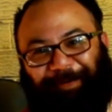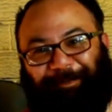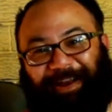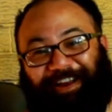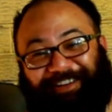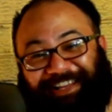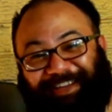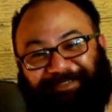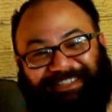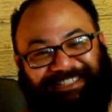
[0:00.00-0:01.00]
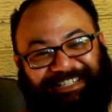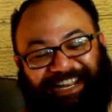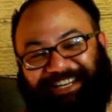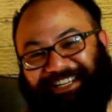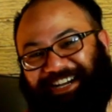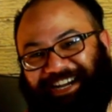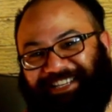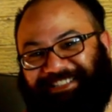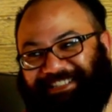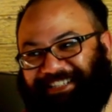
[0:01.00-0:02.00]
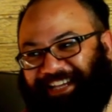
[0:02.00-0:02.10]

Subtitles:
But I really appreciate you guys.